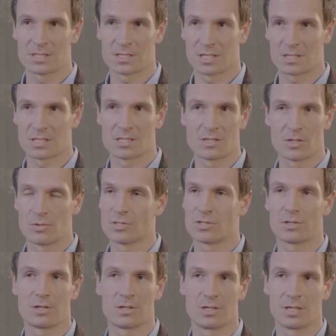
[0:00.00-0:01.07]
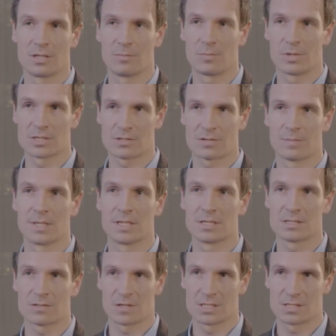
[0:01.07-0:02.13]
such as those occurring in
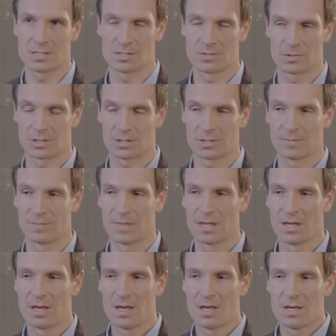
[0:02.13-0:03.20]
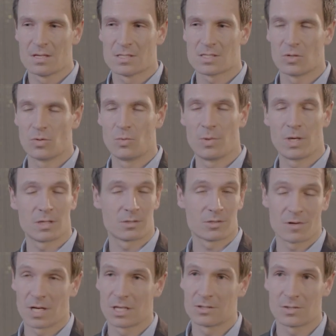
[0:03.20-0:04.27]
post-traumatic stress disorder. So we are
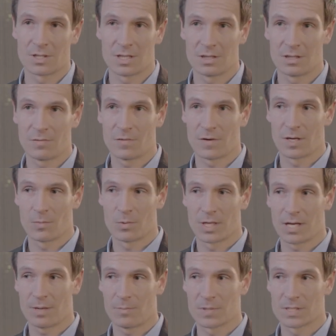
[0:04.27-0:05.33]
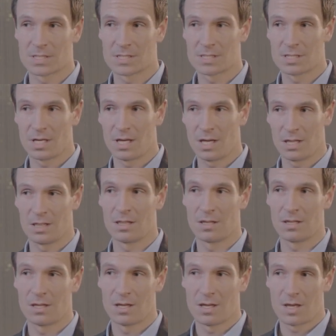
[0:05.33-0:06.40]
trying to identify what happens
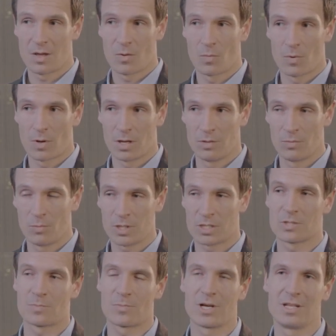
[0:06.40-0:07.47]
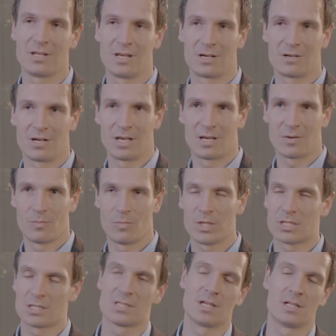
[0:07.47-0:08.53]
in which brain area,
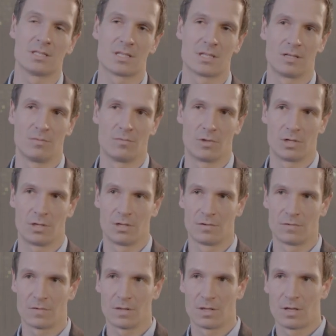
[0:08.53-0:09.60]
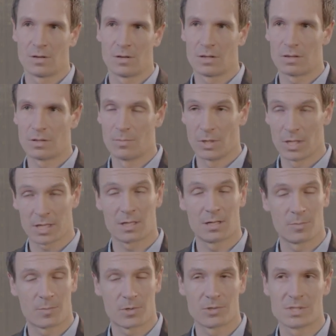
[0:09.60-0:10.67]
which cells are involved, the
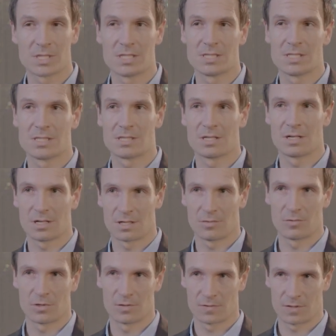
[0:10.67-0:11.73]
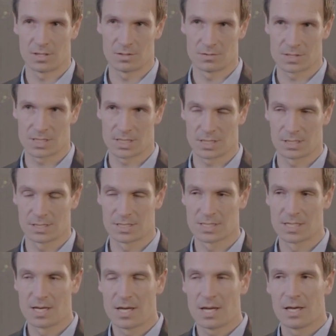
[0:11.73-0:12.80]
molecular processes that are involved in those cells,
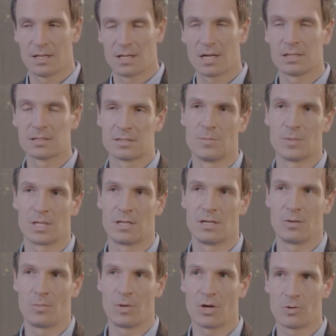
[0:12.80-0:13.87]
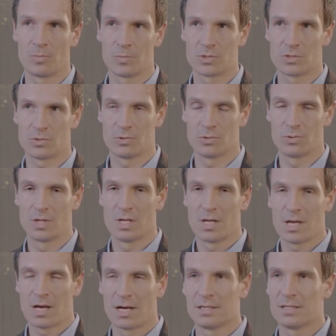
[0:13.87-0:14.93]
and ultimately we hope to
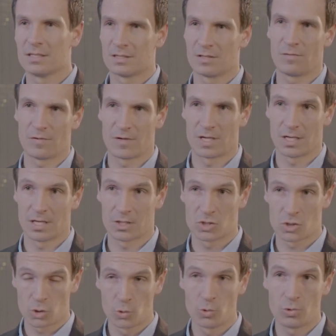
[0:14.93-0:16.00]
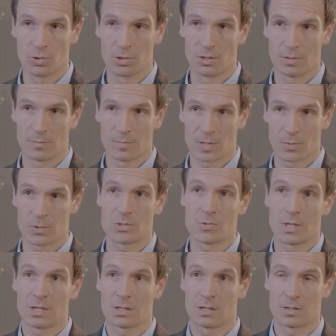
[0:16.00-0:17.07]
identify a tool by which
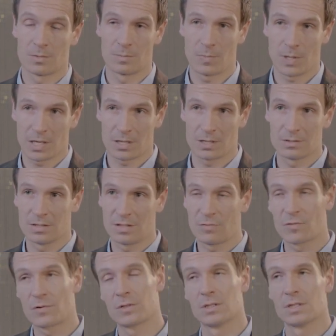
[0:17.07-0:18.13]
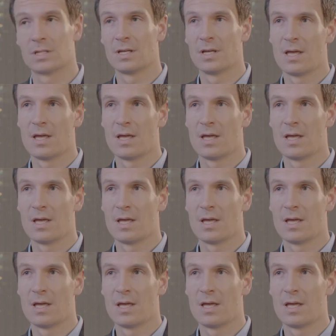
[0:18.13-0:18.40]
we can compare different